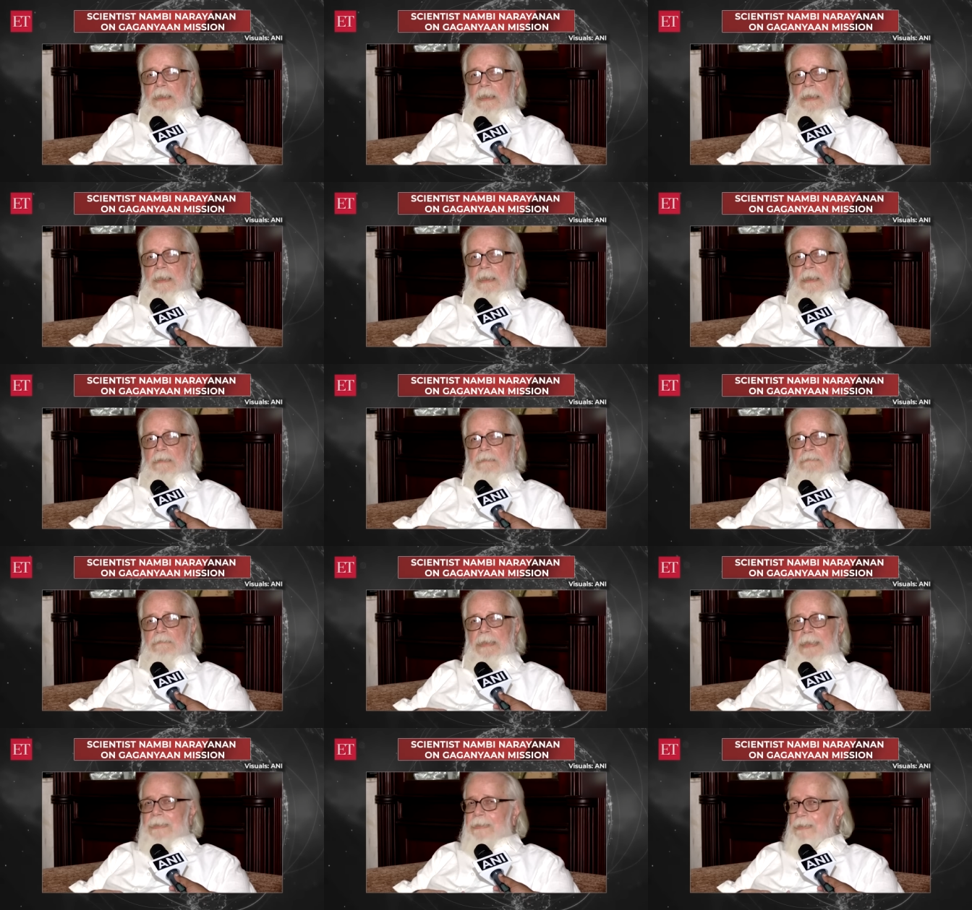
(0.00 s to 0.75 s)

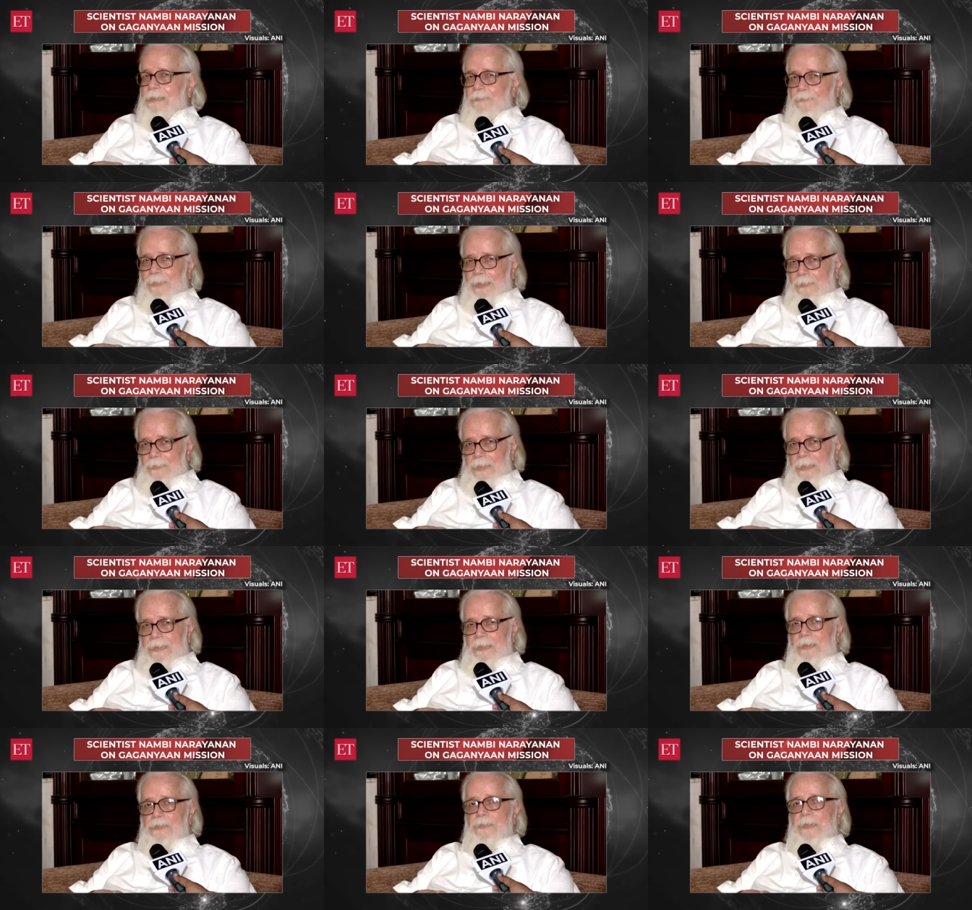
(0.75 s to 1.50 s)
Hundreds of
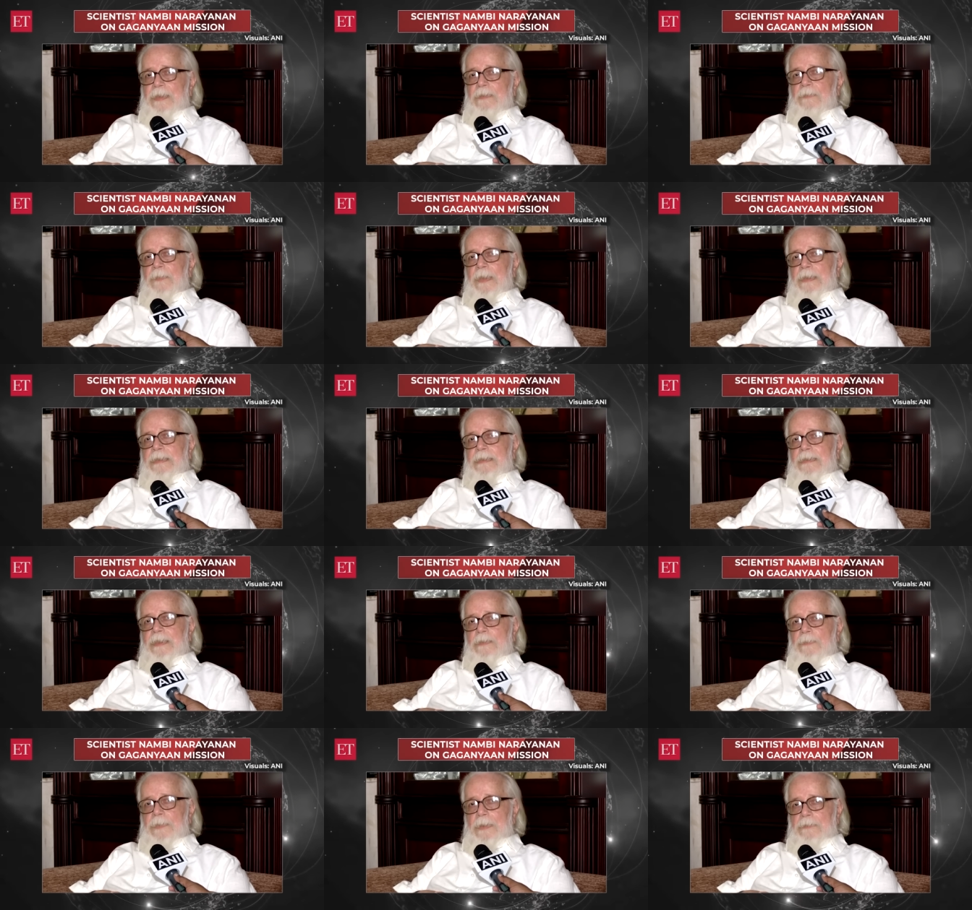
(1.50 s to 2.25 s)
parameters were
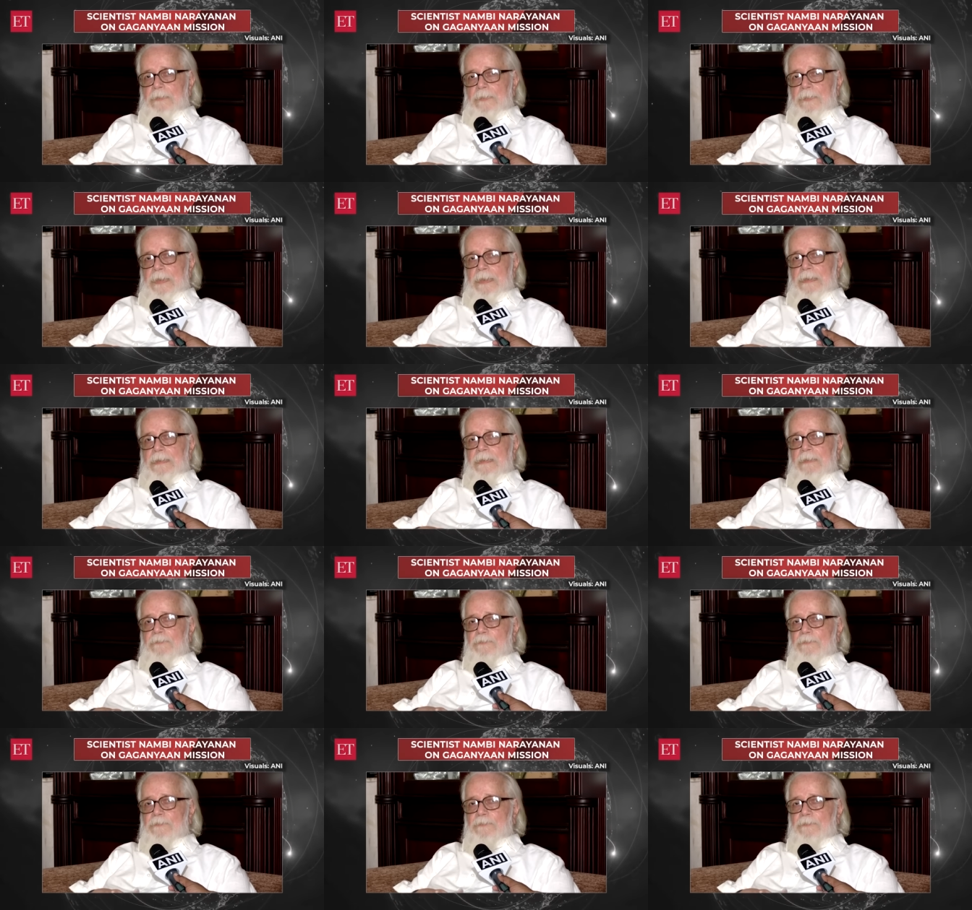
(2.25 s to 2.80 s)
monitored probably.